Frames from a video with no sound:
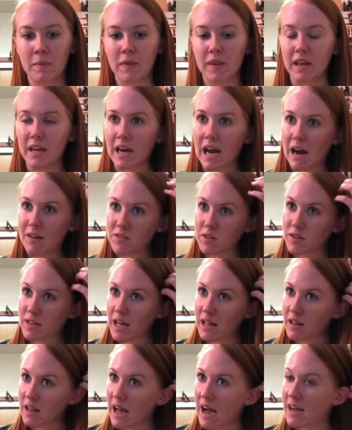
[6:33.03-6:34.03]
Like after
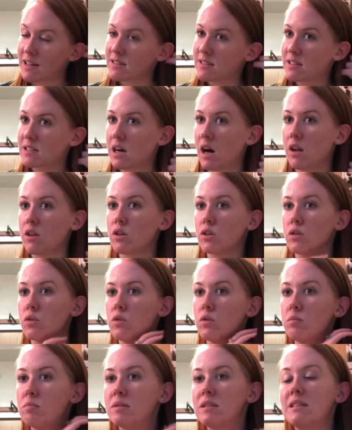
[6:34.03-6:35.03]
that last color
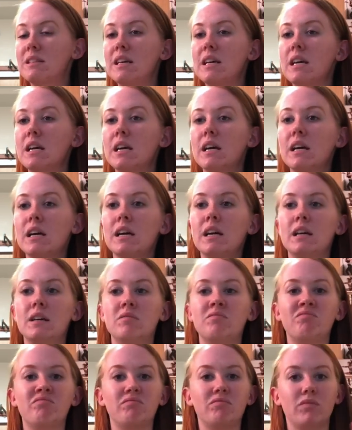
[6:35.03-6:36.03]
oops thing,
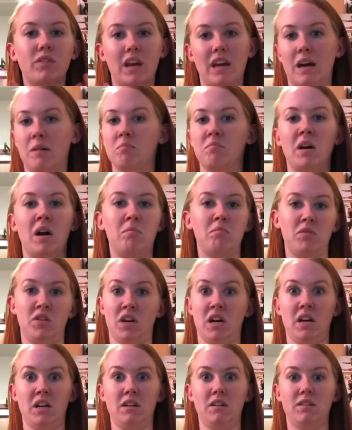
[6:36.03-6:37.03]
like I'm
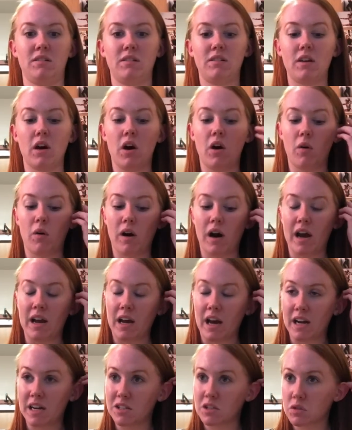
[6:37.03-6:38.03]
done. So I
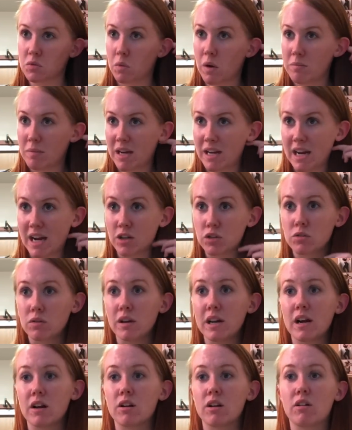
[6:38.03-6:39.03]
kind of just want my natural
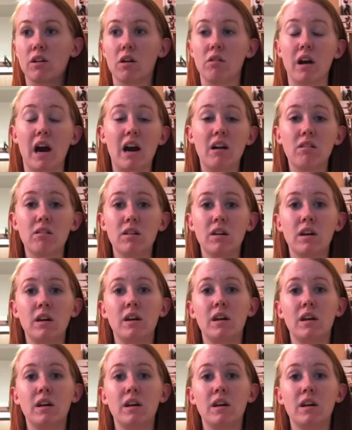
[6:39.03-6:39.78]
hair to grow out.